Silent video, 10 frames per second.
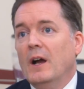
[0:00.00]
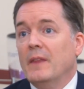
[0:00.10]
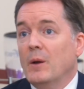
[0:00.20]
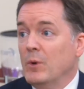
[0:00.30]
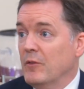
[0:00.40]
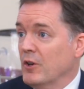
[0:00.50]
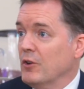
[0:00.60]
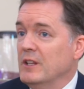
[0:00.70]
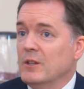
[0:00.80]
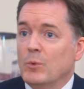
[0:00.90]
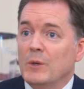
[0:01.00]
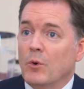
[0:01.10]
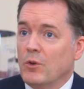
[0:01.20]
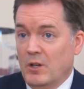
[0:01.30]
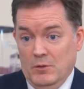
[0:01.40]
and then we've agreed that we
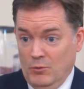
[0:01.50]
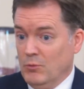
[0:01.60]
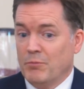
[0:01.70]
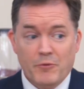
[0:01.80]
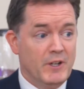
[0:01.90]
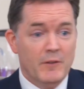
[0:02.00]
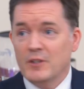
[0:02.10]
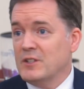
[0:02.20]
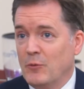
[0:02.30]
will go, all three of us,